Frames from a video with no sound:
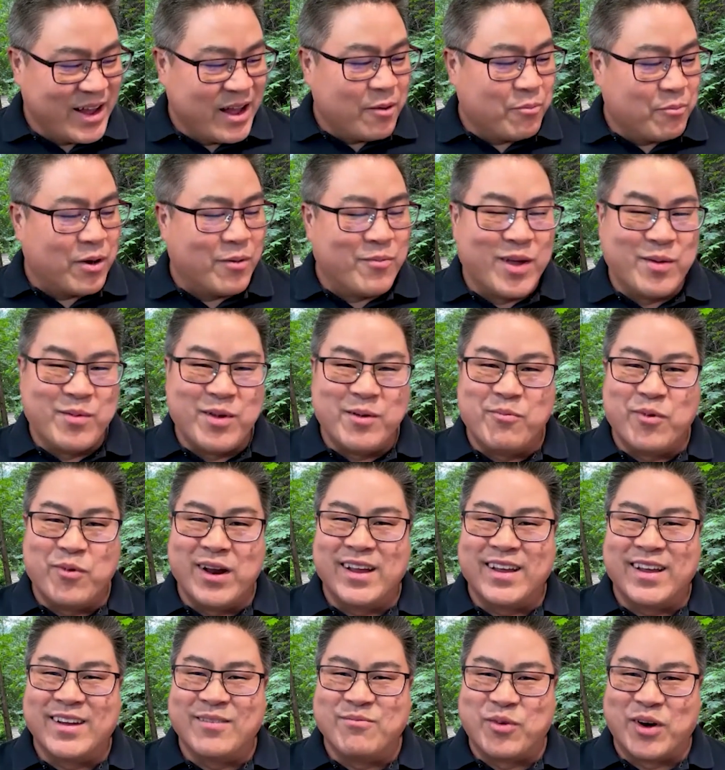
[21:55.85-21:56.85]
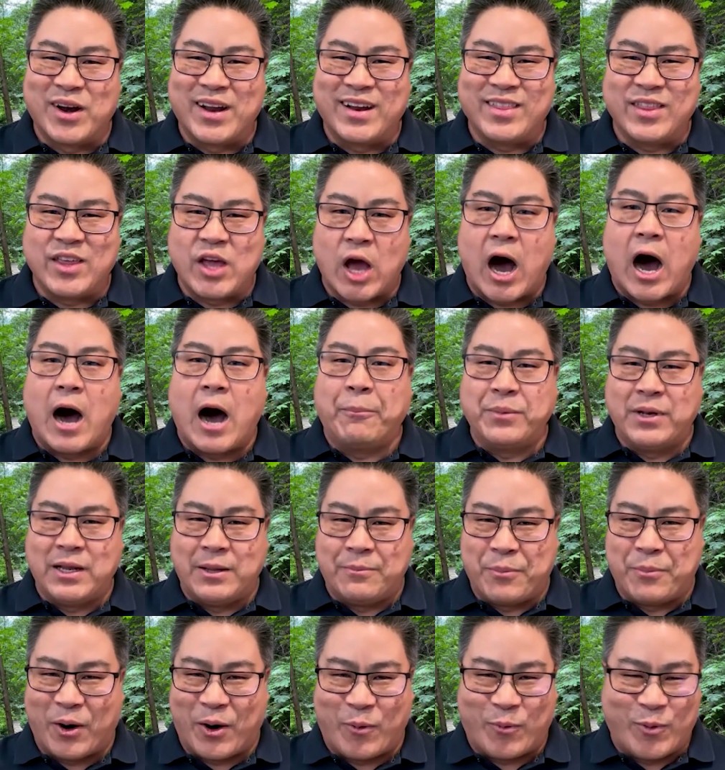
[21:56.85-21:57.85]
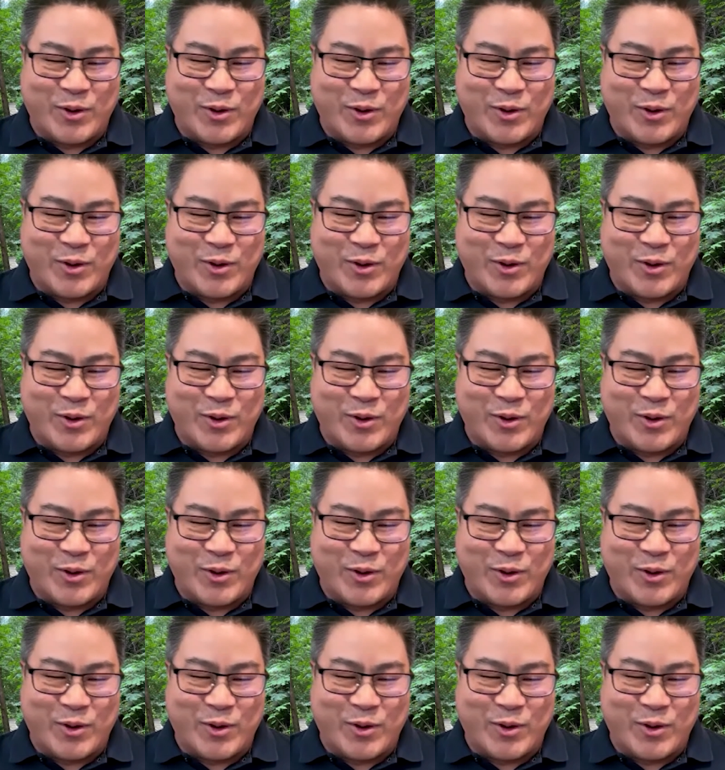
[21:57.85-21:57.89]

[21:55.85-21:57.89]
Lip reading: but maybe break the Opti part.